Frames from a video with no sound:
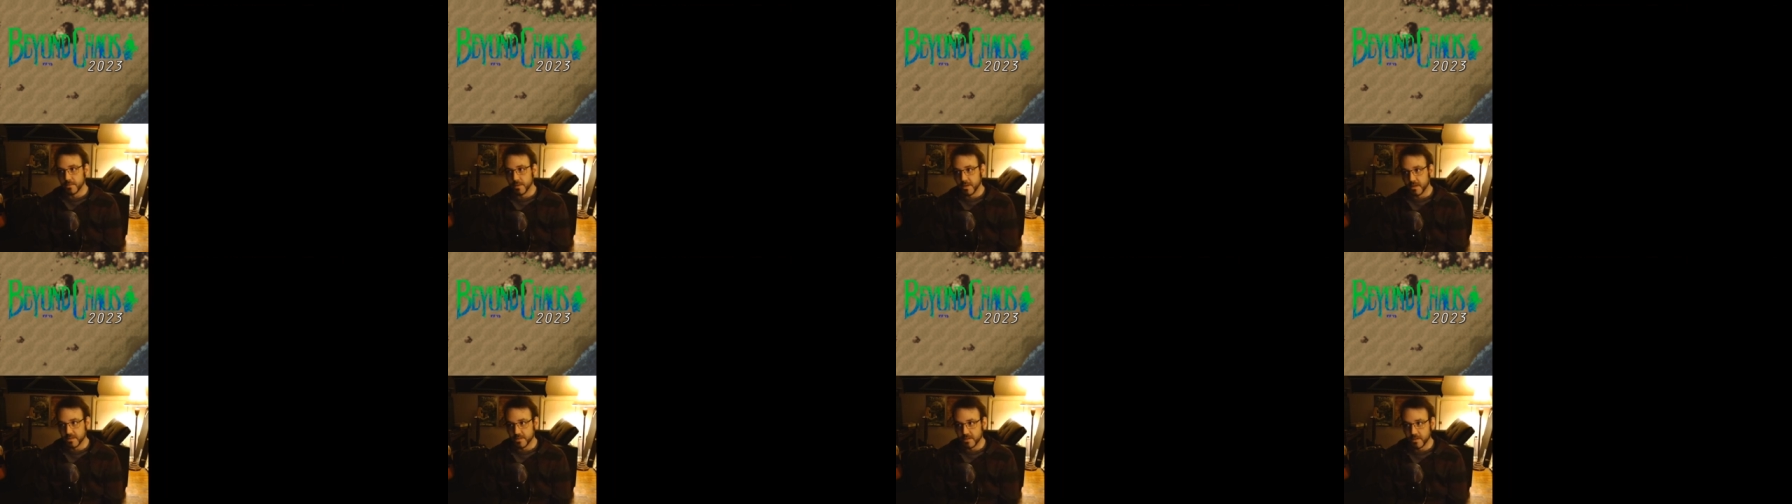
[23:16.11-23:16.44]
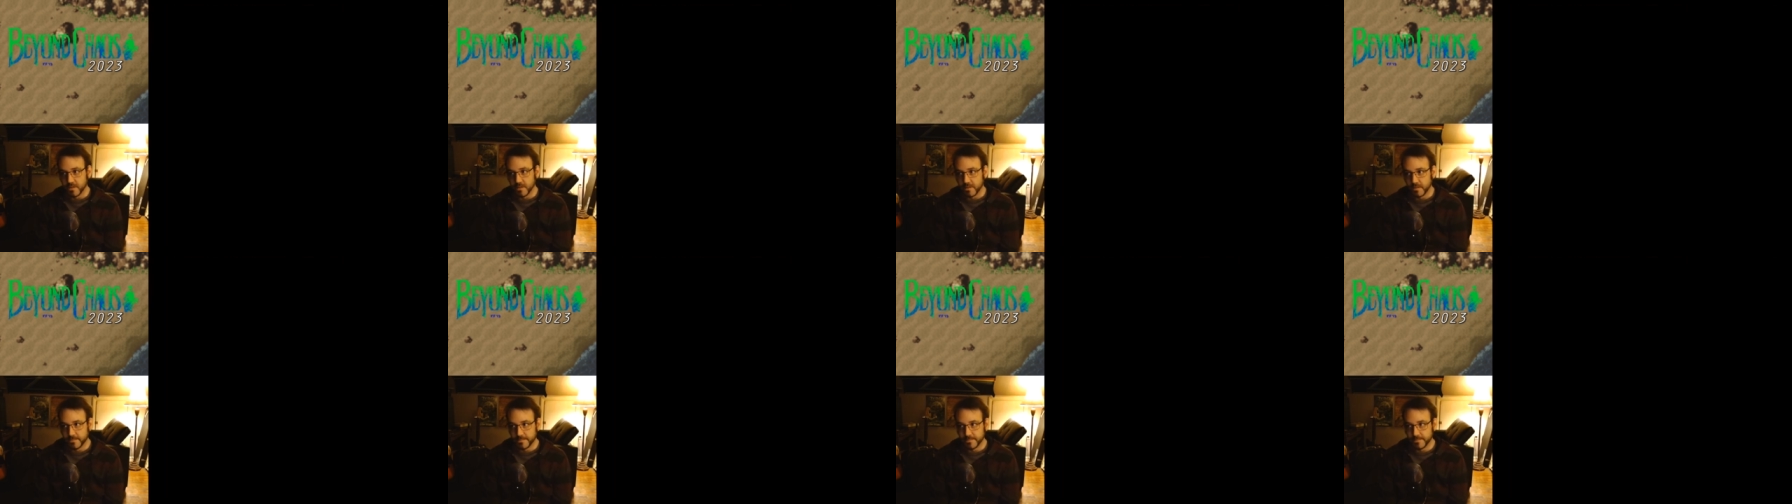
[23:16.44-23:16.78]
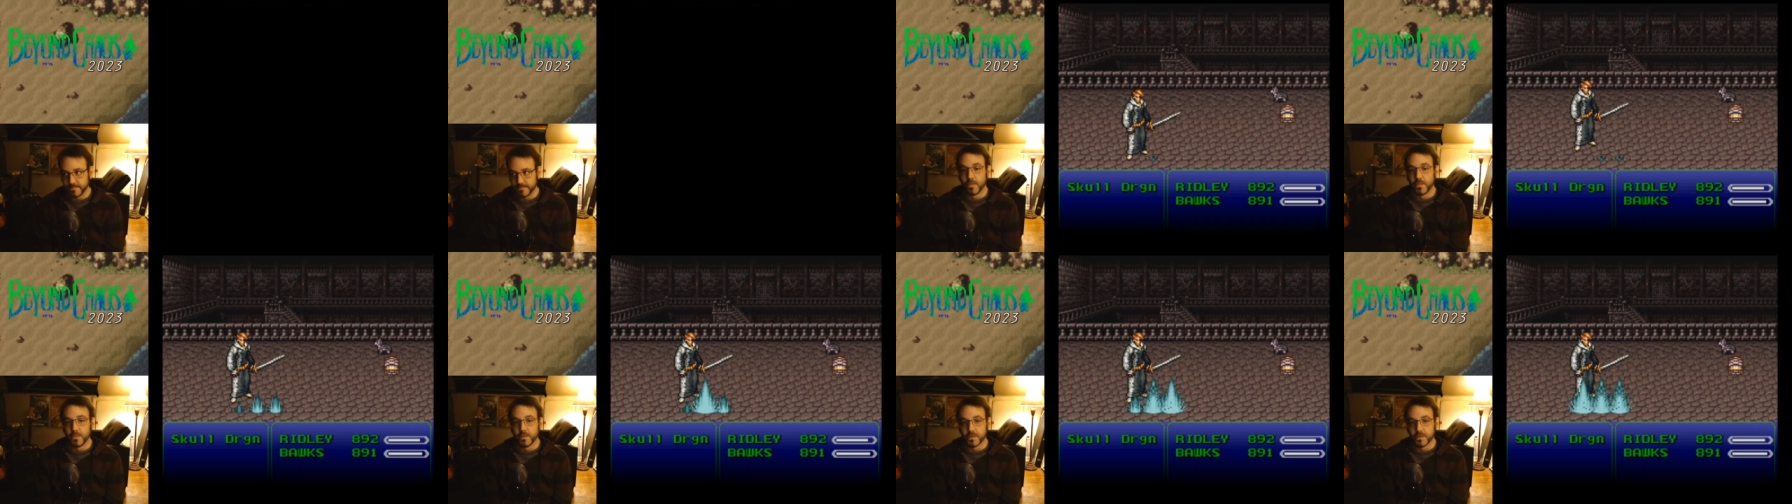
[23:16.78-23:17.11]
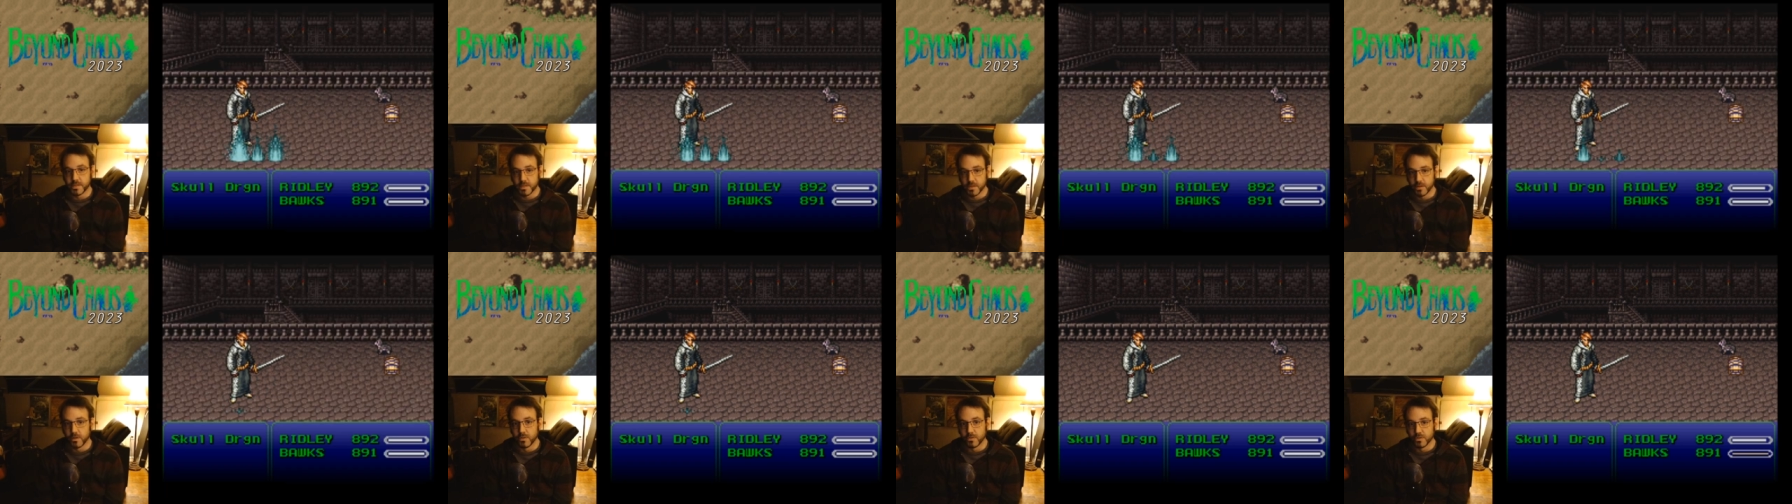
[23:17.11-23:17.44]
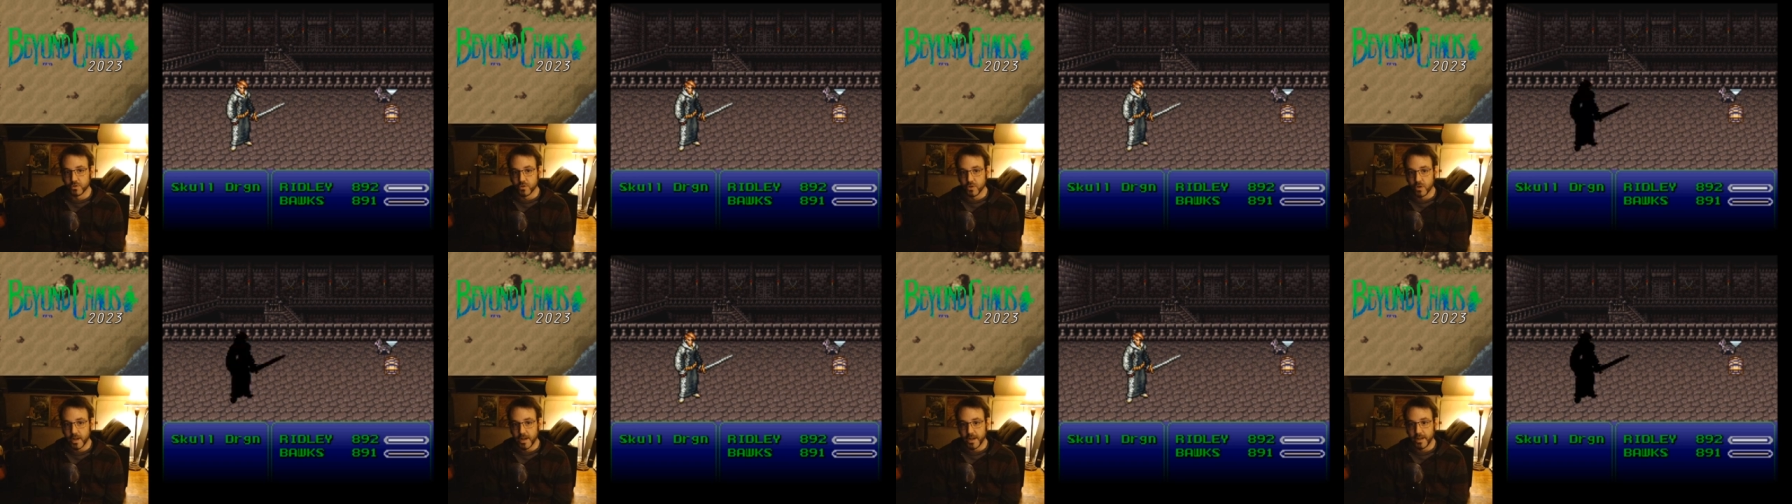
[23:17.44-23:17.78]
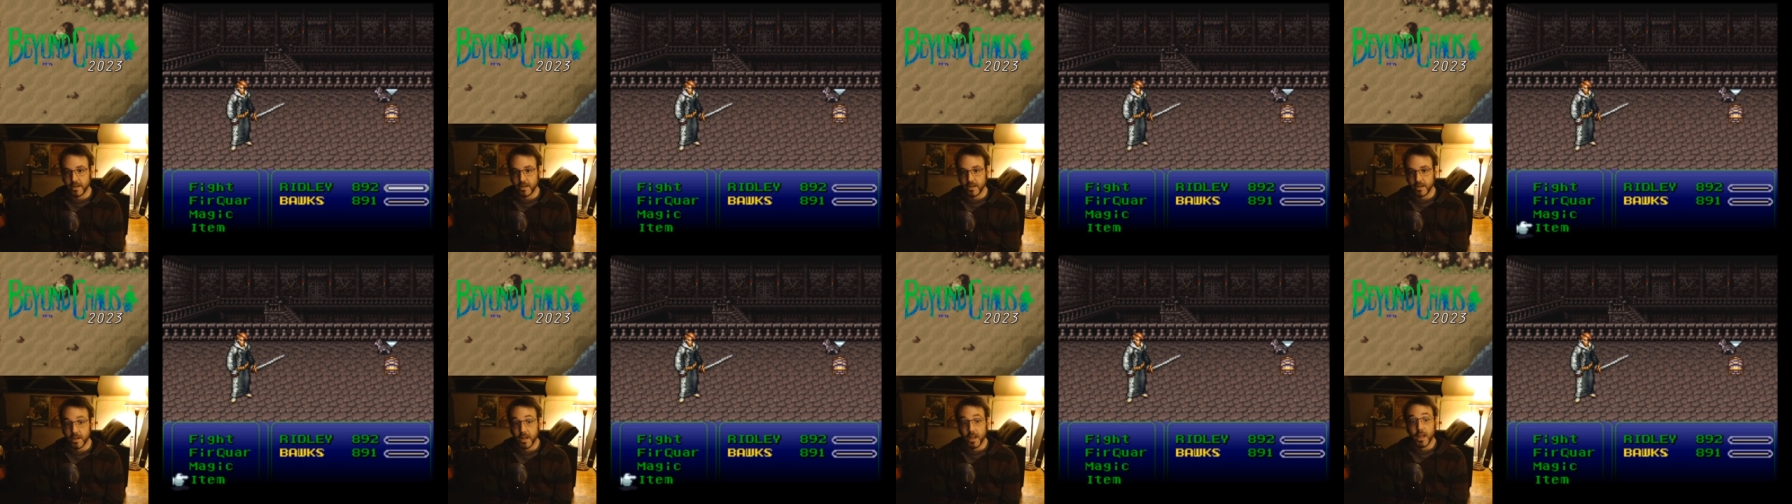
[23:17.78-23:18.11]
a monster. The Skull
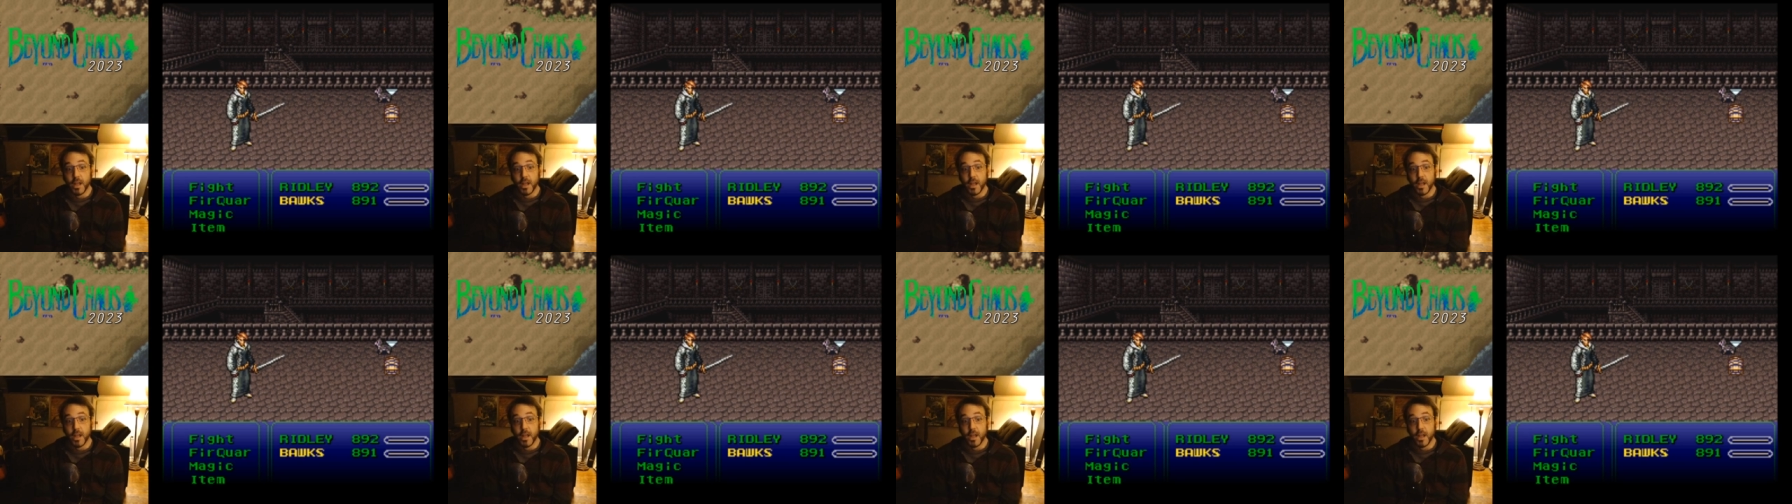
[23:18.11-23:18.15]
Dragon.